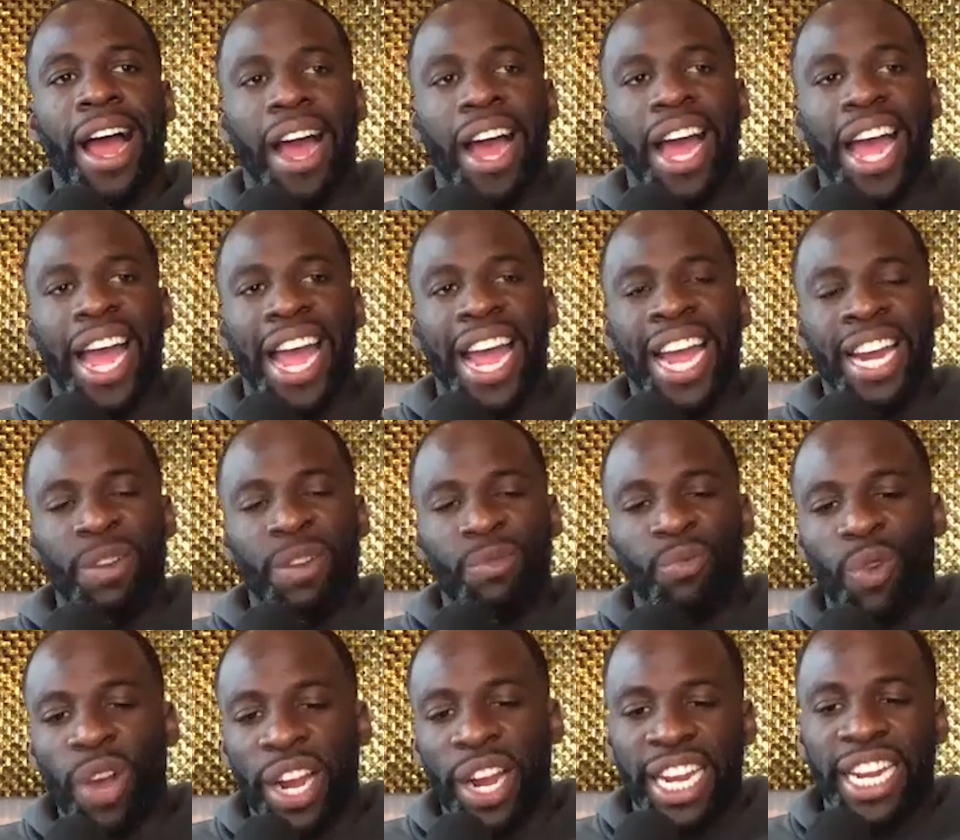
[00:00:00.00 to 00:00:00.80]
And
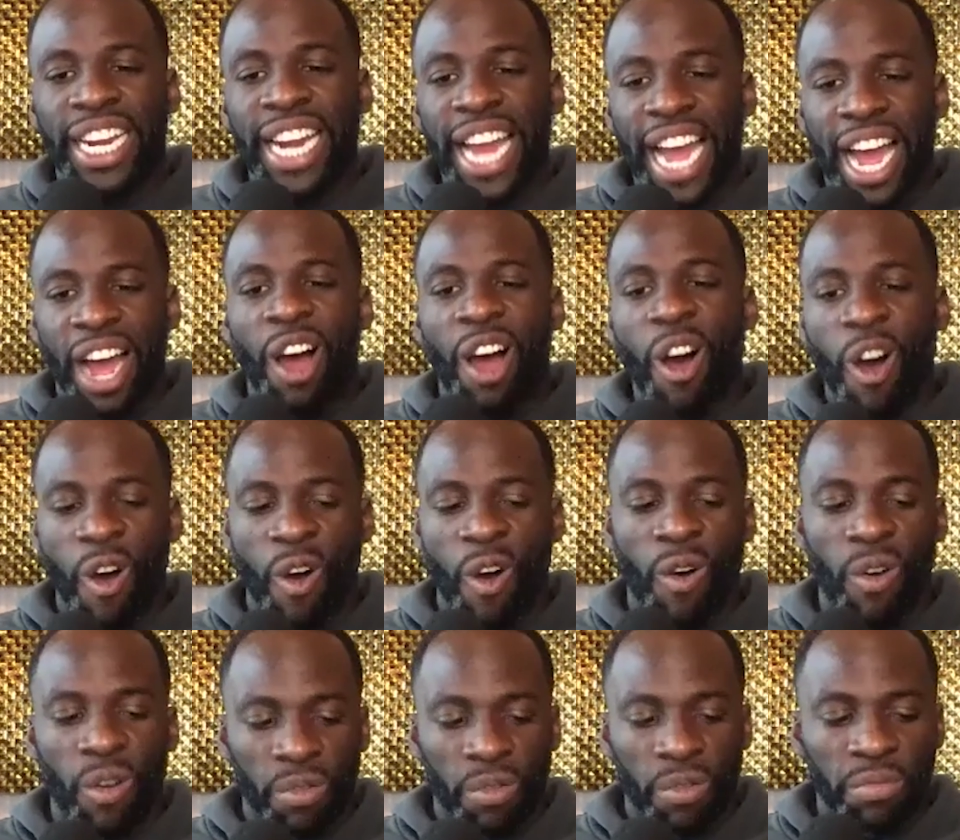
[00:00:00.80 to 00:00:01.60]
winning at
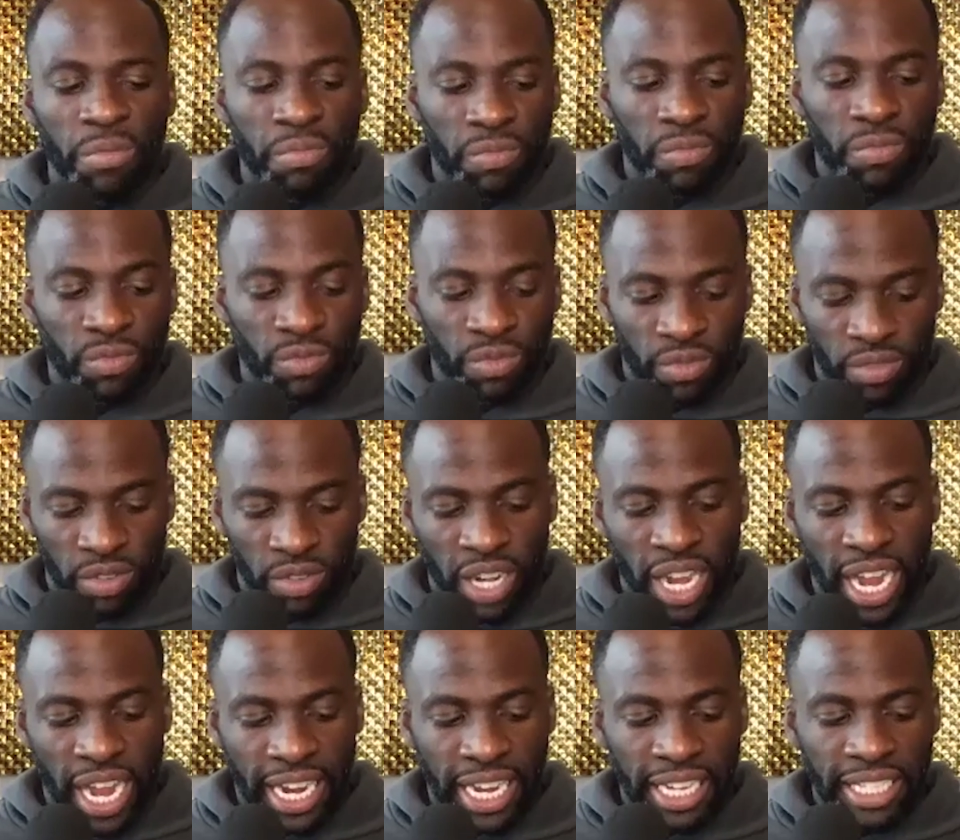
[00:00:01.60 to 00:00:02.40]
home, like
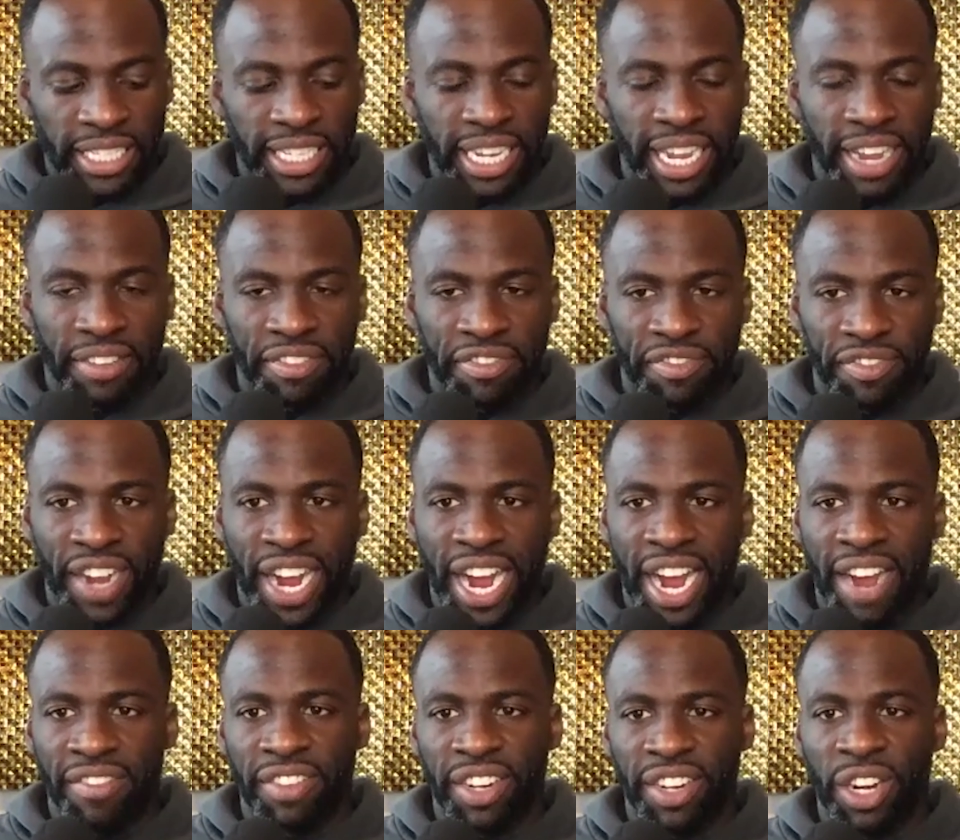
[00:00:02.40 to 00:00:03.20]
I said,
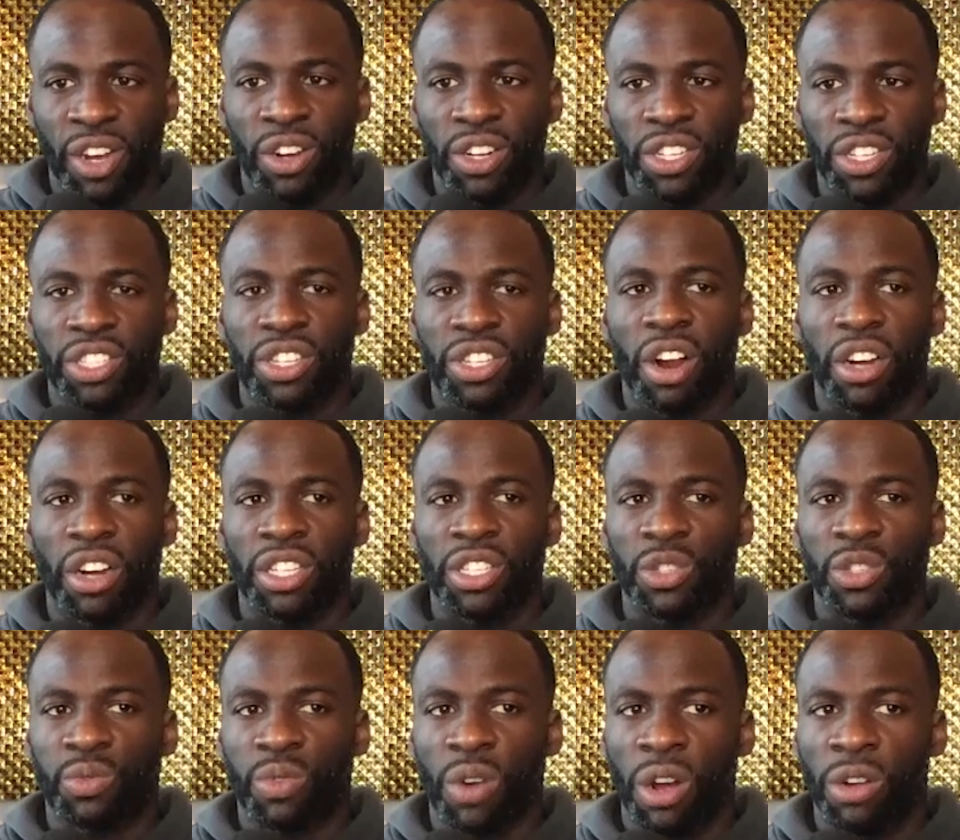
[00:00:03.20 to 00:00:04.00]
5-0 to start this
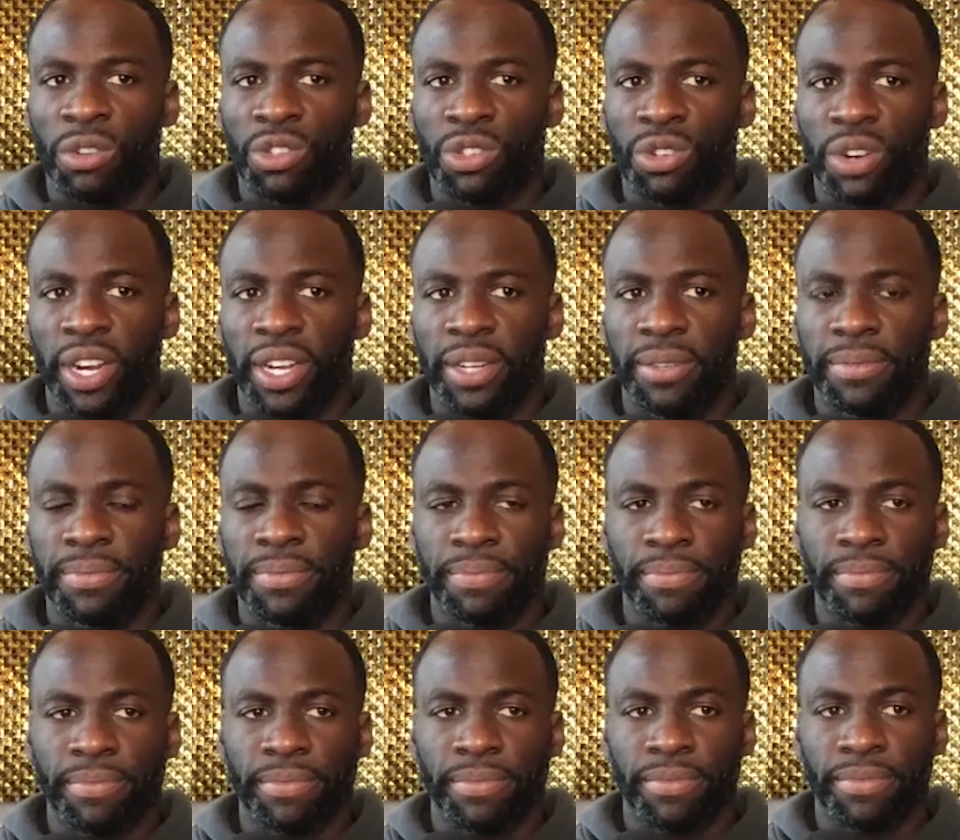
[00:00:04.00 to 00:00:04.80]
road trip,
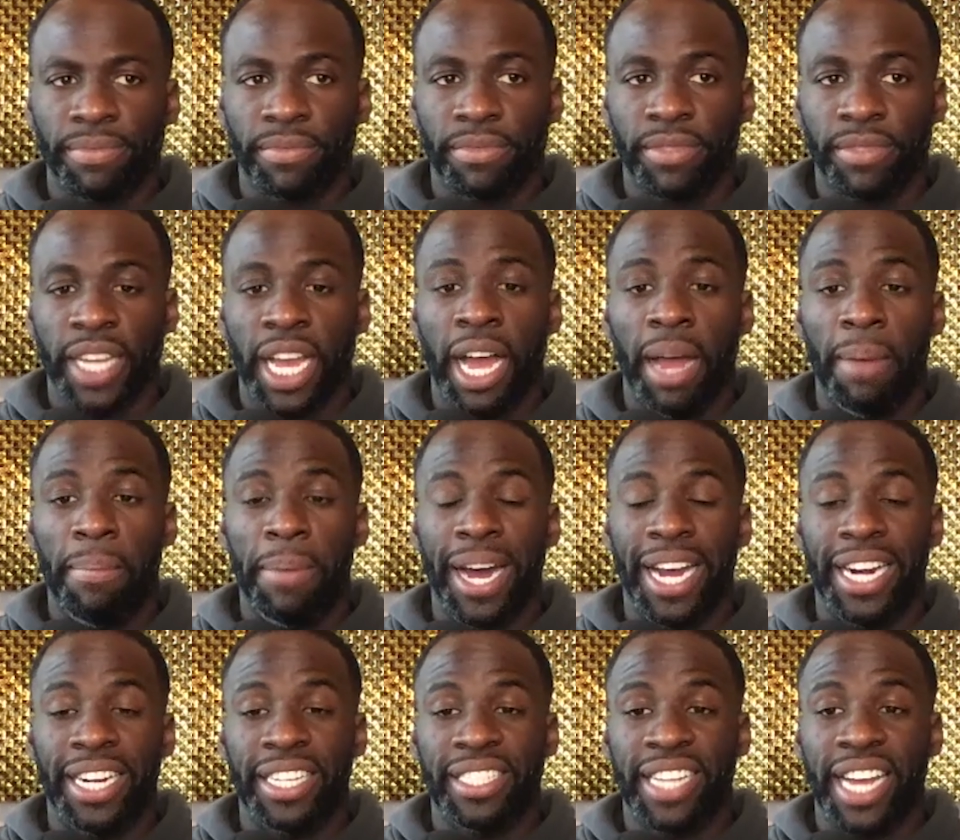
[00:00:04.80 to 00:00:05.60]
by
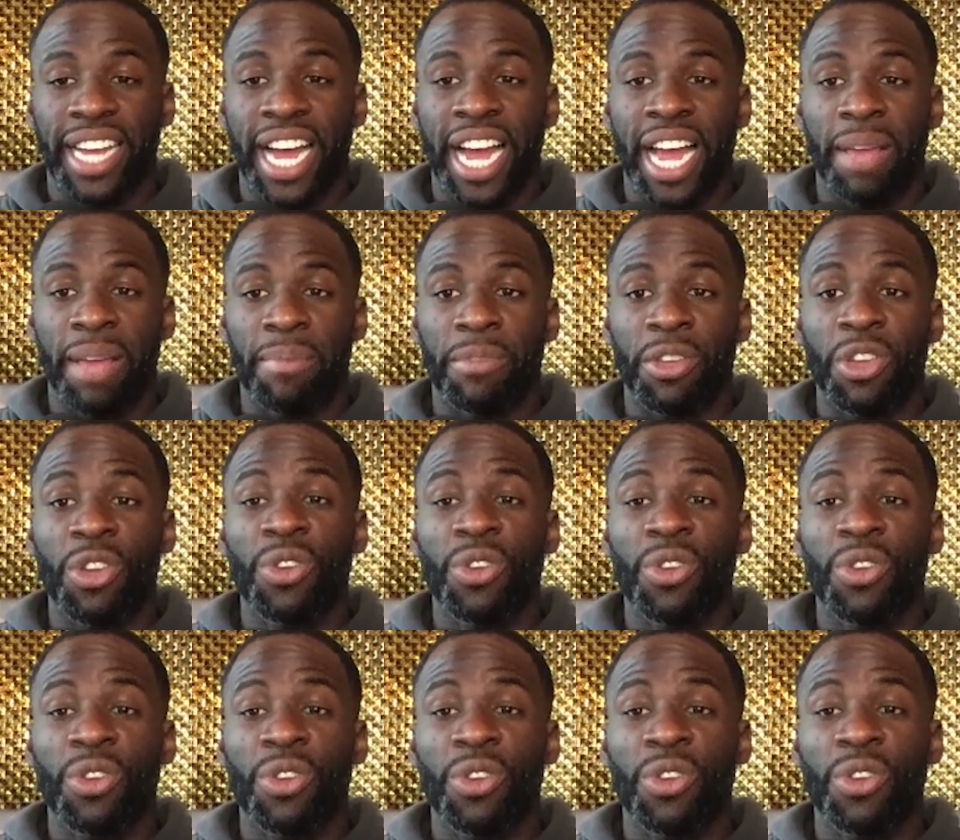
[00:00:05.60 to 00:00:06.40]
the time you
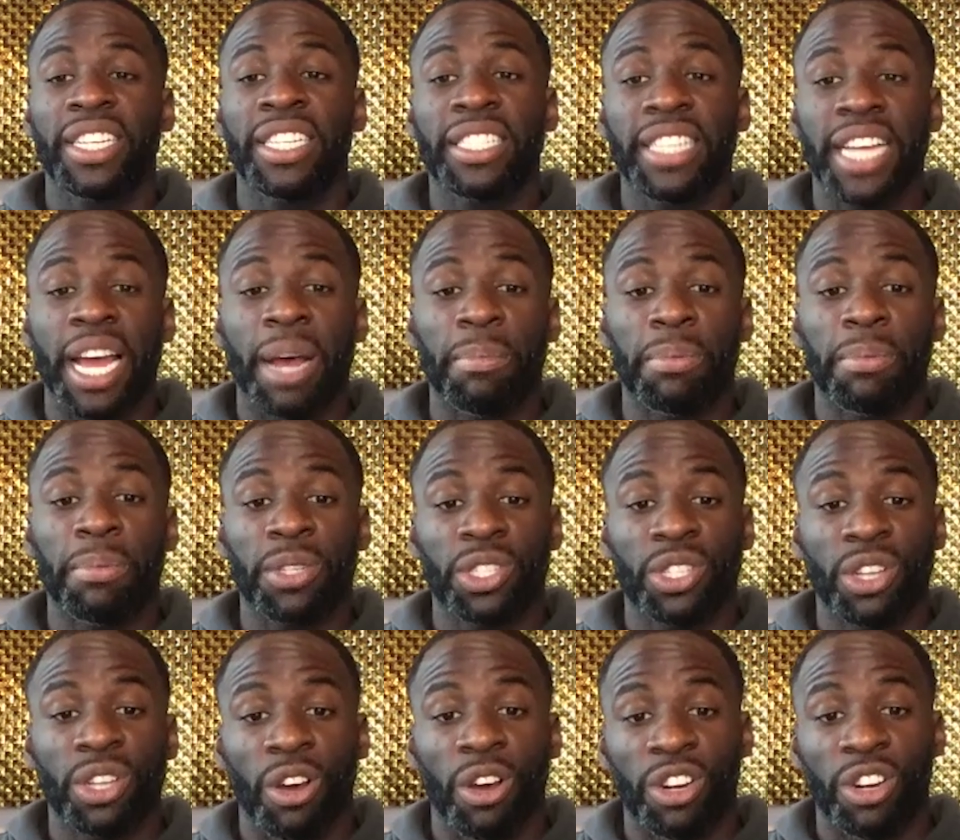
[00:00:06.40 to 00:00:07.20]
hear this
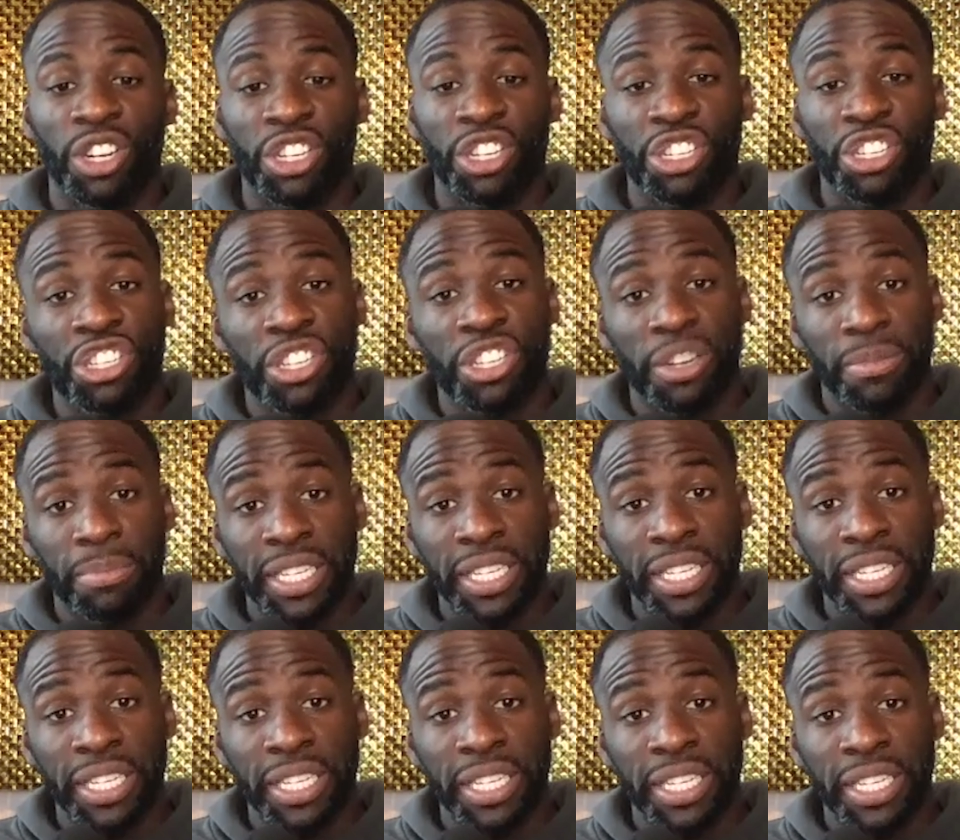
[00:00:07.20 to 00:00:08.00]
episode, it should be
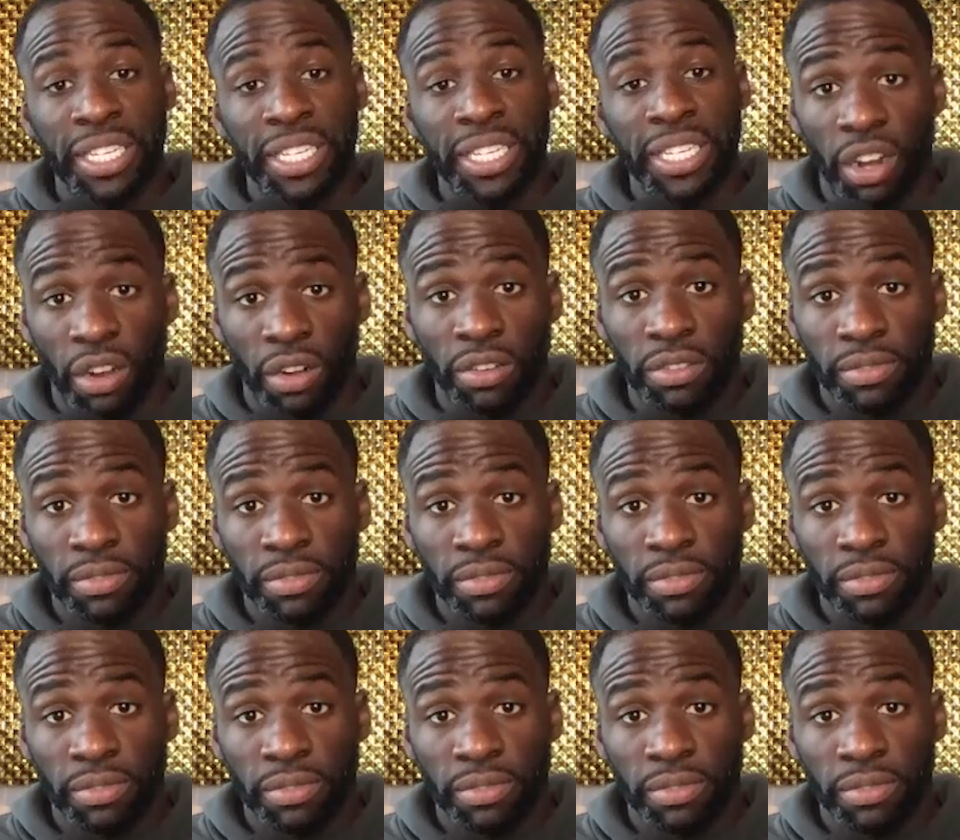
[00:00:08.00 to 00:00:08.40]
6-0.